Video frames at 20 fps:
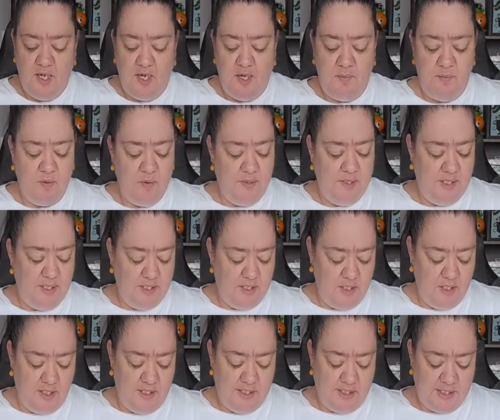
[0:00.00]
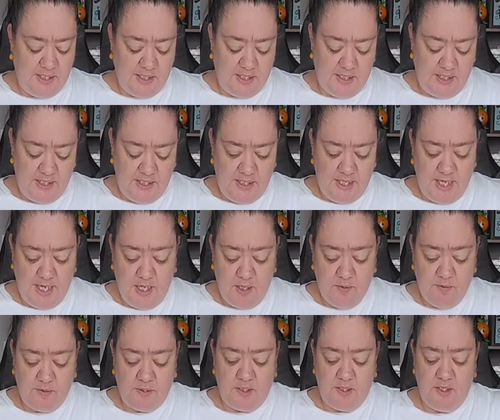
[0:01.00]
I'm doing this on 16
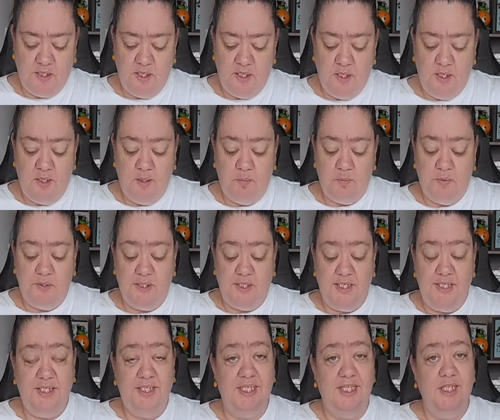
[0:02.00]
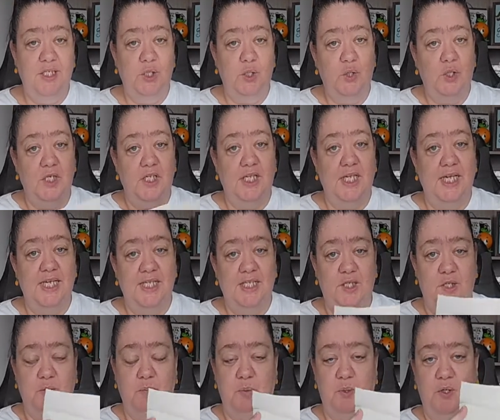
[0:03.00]
count, Presenting Lorelei
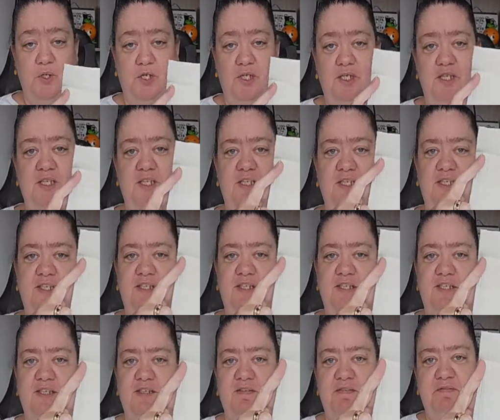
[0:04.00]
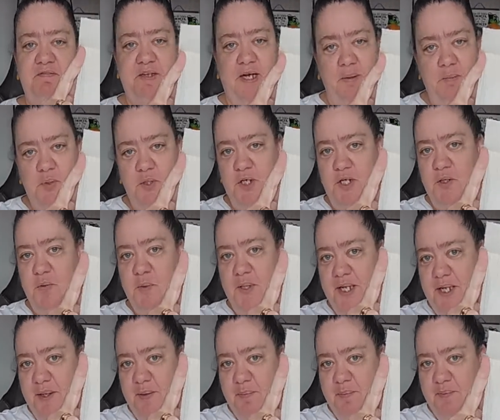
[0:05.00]
Gilmore, Fiber on a
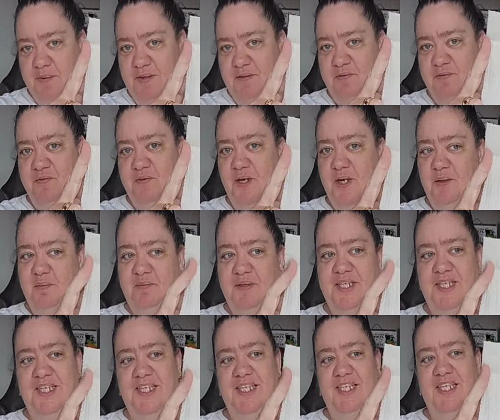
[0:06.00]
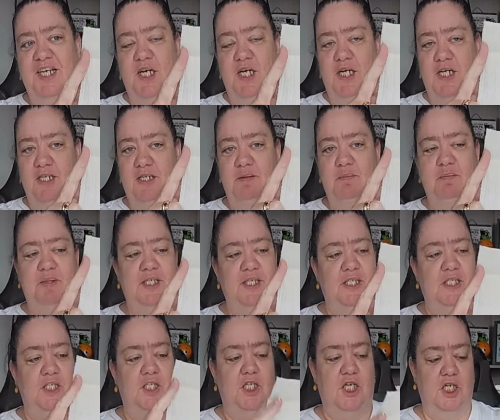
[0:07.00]
Whim, from the Autumn
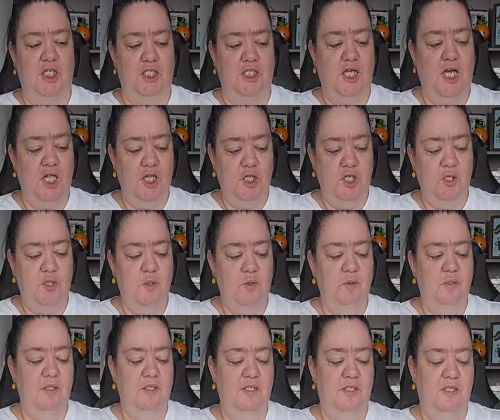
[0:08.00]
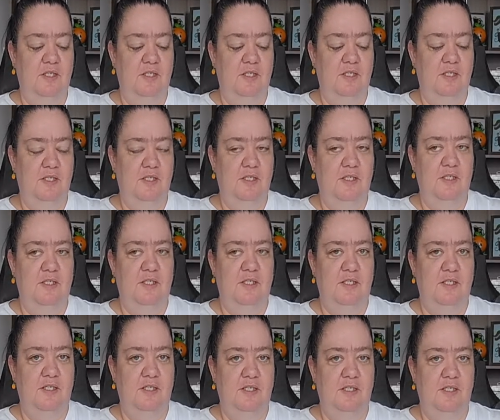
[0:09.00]
in Stars Hollow
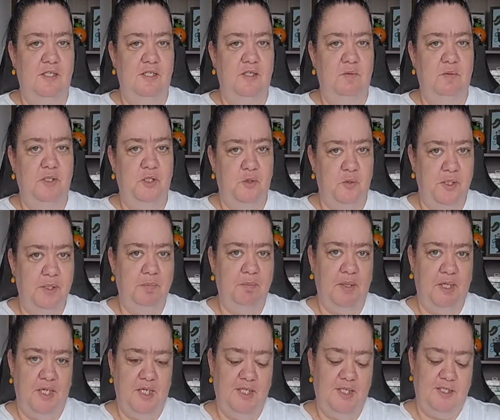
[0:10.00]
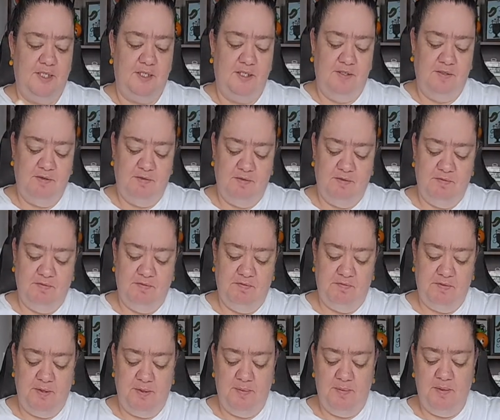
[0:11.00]
retreat box
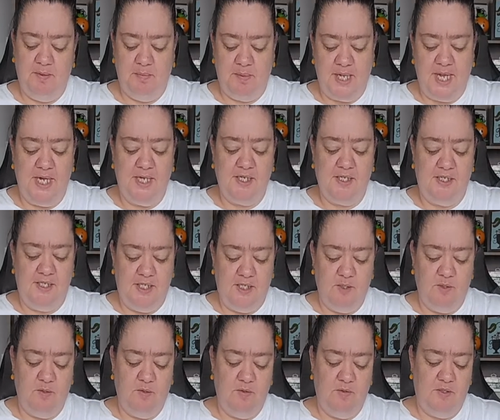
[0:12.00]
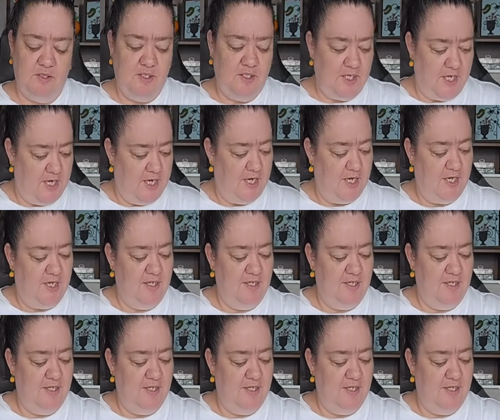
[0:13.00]
from the Black Needle Society.